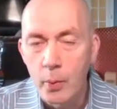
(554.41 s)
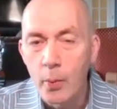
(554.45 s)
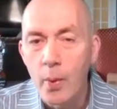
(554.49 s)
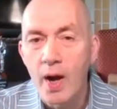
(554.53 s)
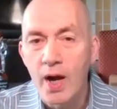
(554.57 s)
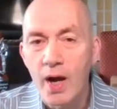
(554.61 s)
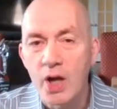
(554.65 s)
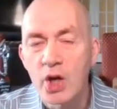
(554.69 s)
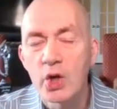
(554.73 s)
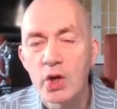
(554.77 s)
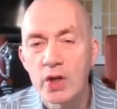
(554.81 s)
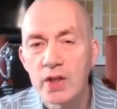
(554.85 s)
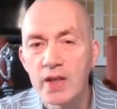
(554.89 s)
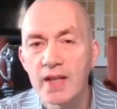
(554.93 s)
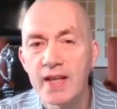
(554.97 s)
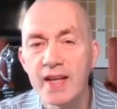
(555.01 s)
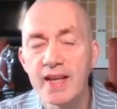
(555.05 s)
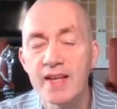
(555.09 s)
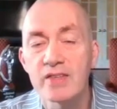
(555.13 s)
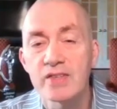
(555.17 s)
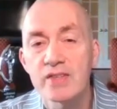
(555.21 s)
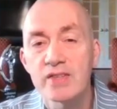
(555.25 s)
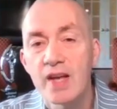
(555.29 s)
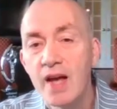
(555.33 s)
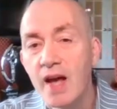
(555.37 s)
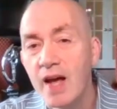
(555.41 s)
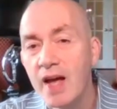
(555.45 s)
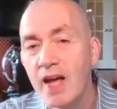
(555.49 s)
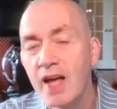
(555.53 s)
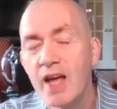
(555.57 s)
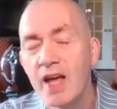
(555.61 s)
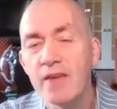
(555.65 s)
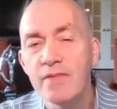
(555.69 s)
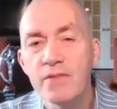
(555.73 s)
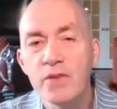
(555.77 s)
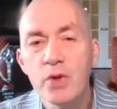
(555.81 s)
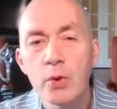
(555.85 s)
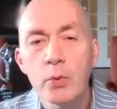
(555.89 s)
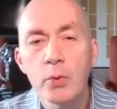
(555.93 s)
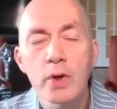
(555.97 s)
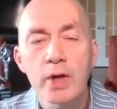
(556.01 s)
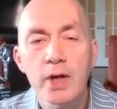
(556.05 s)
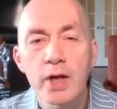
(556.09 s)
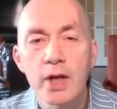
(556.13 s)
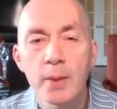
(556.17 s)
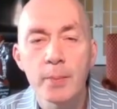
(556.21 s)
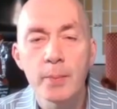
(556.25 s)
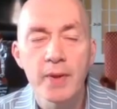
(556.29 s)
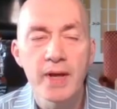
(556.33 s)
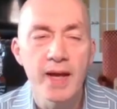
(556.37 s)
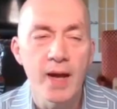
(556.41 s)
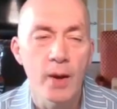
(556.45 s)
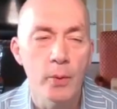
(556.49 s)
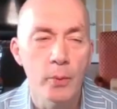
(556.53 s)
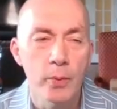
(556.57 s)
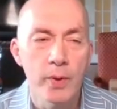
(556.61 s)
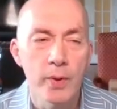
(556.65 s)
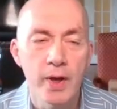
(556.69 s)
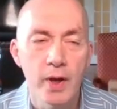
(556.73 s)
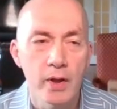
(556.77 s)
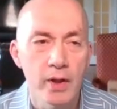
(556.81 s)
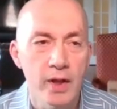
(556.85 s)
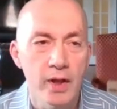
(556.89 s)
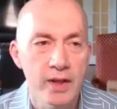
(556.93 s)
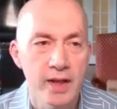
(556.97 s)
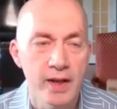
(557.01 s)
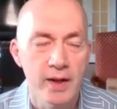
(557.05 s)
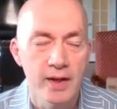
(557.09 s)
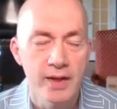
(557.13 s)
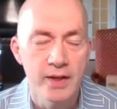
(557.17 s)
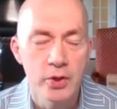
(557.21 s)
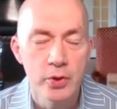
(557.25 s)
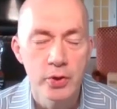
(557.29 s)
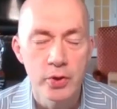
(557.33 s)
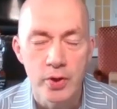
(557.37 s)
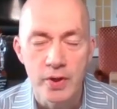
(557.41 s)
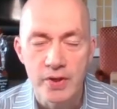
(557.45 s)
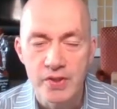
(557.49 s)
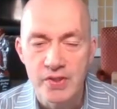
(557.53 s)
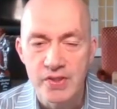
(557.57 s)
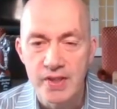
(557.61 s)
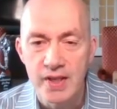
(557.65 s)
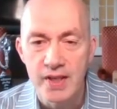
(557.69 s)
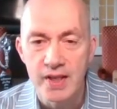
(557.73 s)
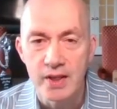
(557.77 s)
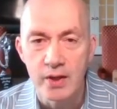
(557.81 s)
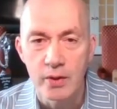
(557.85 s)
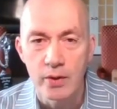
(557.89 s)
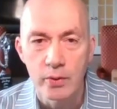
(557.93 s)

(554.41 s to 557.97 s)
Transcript: We want good leads. If you were going to be, and we all, in New York City,